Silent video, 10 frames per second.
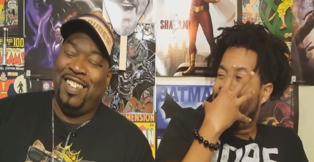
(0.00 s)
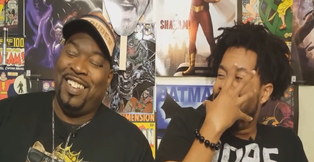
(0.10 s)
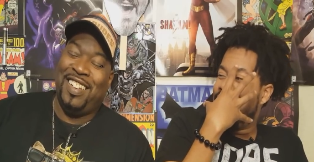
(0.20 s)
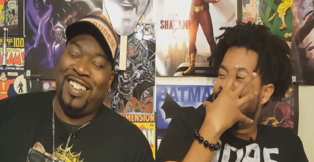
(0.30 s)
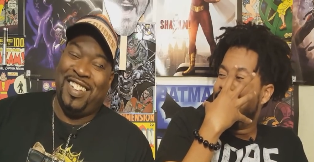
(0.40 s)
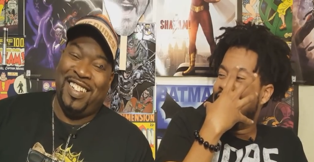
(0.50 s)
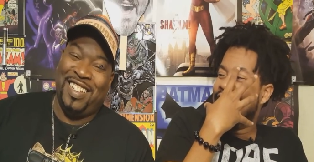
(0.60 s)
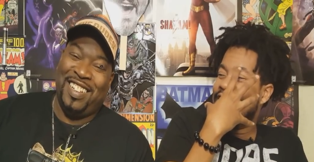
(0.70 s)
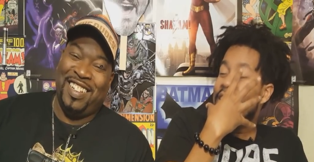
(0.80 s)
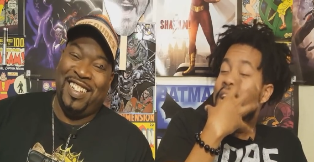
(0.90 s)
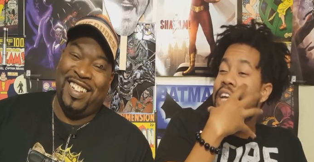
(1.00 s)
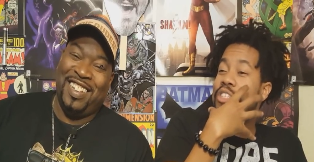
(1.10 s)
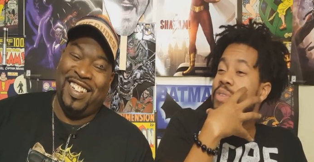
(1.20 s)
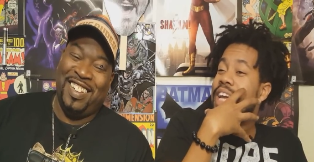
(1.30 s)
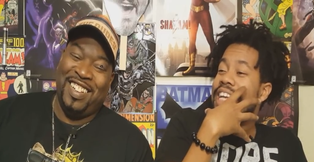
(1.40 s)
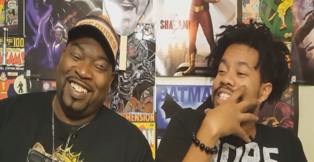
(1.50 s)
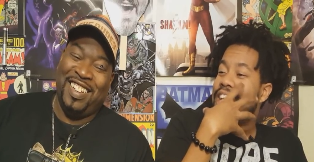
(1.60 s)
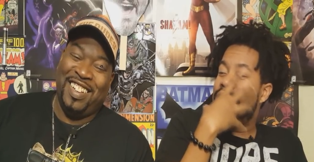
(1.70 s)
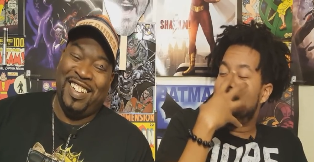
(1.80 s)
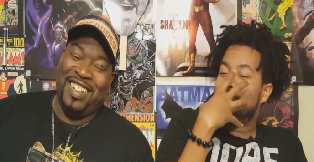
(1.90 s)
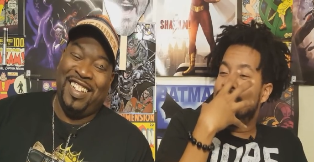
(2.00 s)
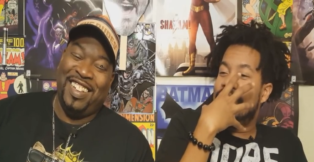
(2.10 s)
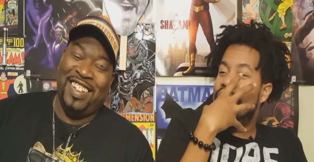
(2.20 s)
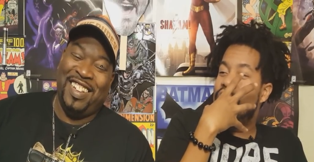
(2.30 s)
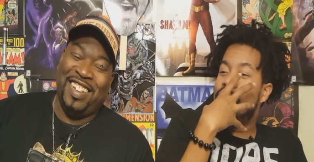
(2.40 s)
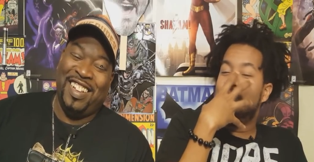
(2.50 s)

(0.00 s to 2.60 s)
Speaker 1: character he is because you can't decide if you're Jay or your